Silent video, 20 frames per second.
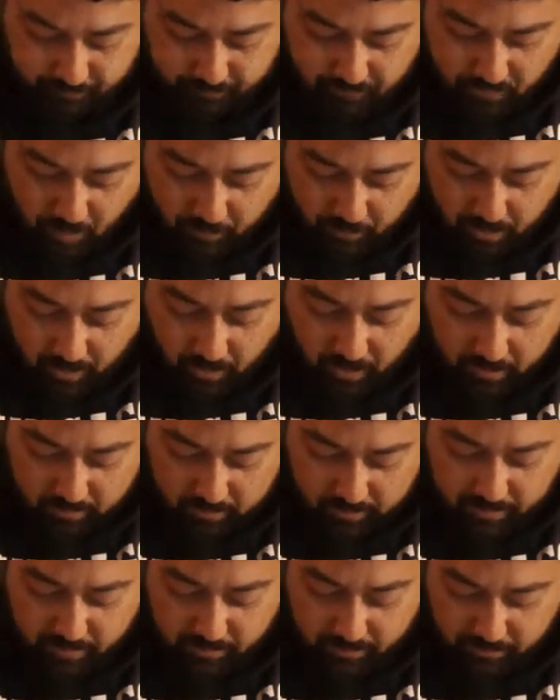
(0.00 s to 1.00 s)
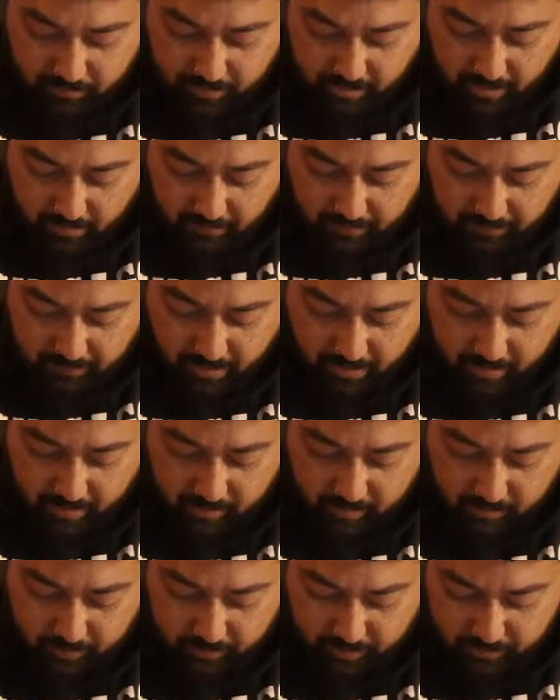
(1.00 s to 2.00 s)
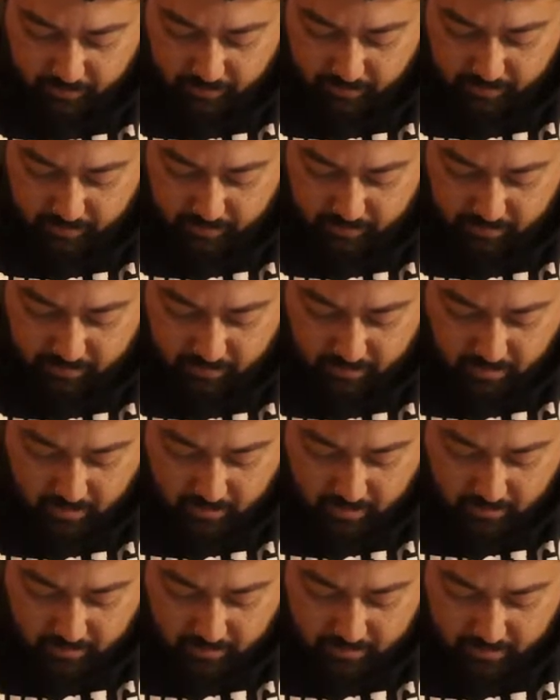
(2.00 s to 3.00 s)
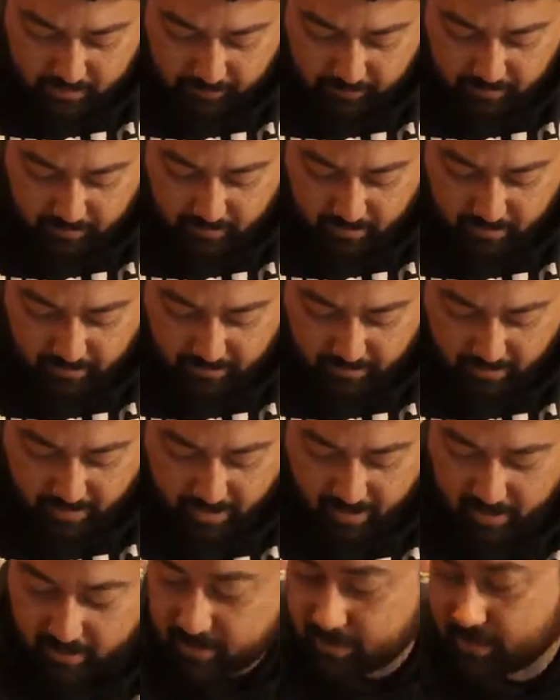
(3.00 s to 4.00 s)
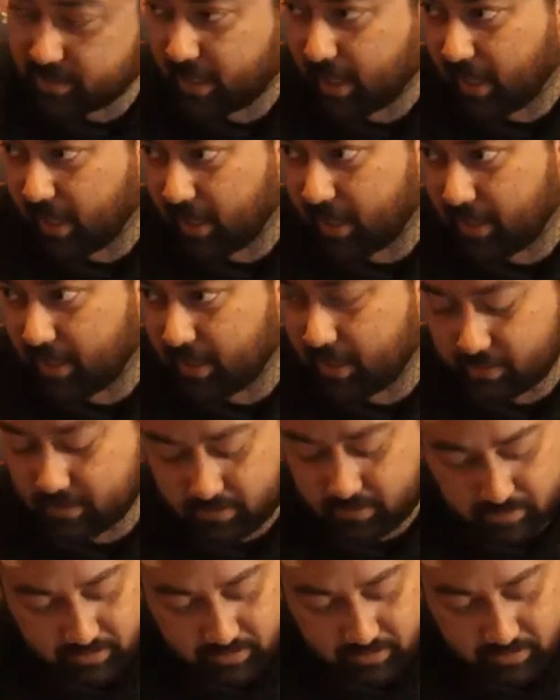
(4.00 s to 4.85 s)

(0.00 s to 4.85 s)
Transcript: But I honestly thought if they introduced something like that, and